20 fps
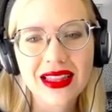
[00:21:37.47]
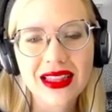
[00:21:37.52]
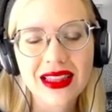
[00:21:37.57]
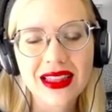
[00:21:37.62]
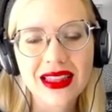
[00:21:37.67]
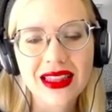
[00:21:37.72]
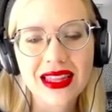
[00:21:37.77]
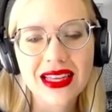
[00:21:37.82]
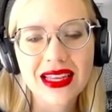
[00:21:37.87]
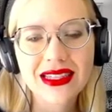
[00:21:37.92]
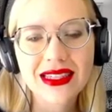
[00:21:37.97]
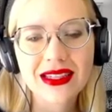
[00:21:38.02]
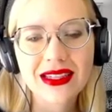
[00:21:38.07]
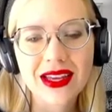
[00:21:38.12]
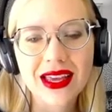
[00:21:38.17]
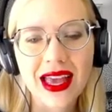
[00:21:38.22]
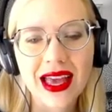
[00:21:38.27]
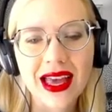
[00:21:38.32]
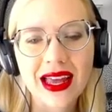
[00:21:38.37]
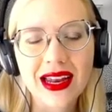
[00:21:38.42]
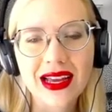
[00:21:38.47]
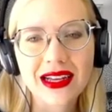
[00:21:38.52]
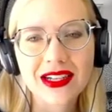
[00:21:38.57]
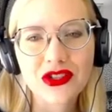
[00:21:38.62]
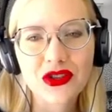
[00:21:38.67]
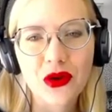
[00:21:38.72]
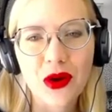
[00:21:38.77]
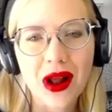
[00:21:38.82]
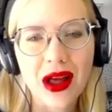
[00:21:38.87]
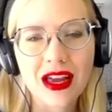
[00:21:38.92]
Let's look at a
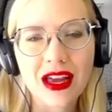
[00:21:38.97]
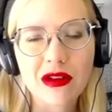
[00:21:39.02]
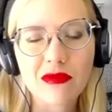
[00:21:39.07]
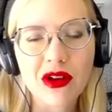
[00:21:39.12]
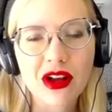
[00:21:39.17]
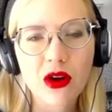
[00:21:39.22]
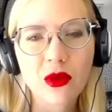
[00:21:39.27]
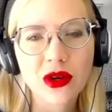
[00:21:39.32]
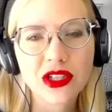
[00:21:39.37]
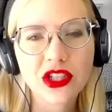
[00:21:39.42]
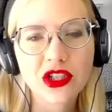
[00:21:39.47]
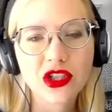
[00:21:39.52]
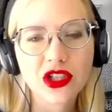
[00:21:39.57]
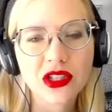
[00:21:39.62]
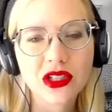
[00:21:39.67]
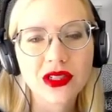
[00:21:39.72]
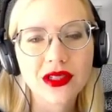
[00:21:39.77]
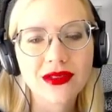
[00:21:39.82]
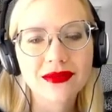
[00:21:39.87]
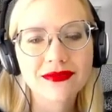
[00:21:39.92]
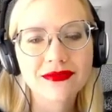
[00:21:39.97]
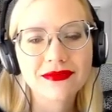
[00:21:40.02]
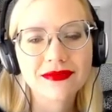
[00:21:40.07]
tribe question.